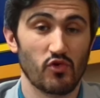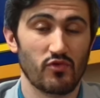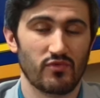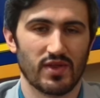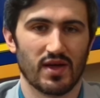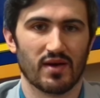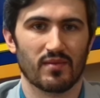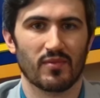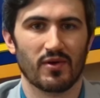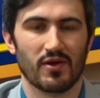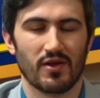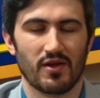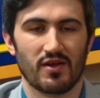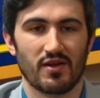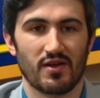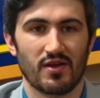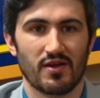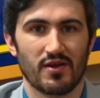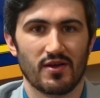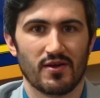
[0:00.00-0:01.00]
them,
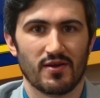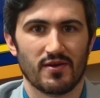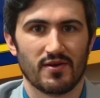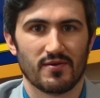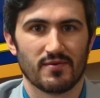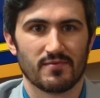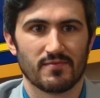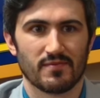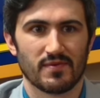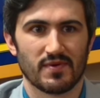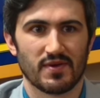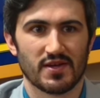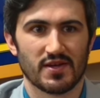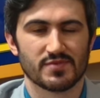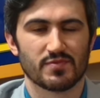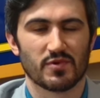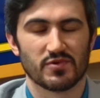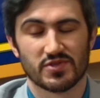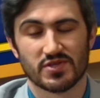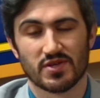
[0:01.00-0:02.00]
as
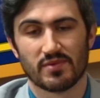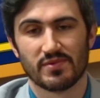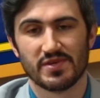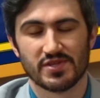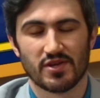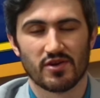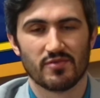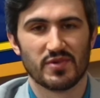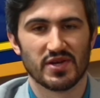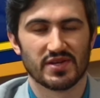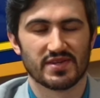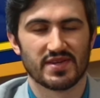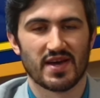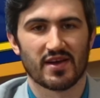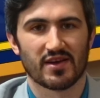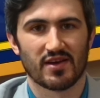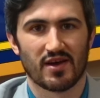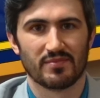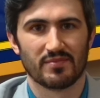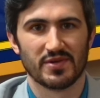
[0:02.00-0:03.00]
opposed to some of these other big
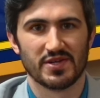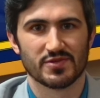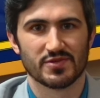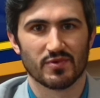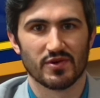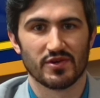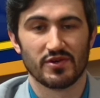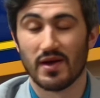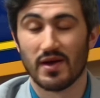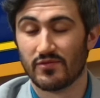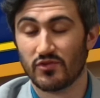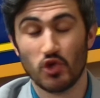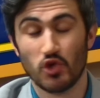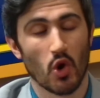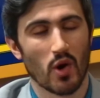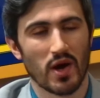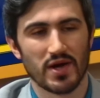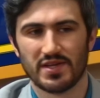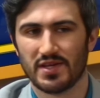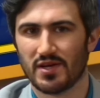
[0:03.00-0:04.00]
tech companies where you have
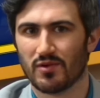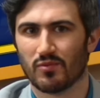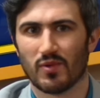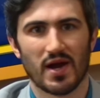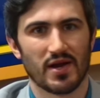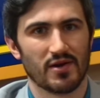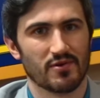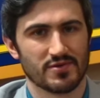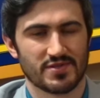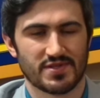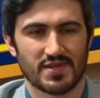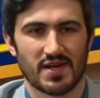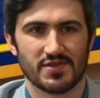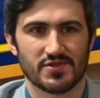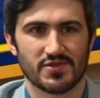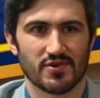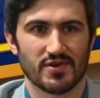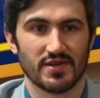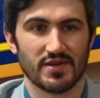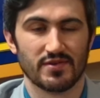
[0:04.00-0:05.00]
no idea why you were
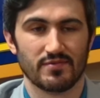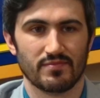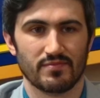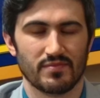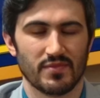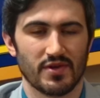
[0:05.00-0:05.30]
censored and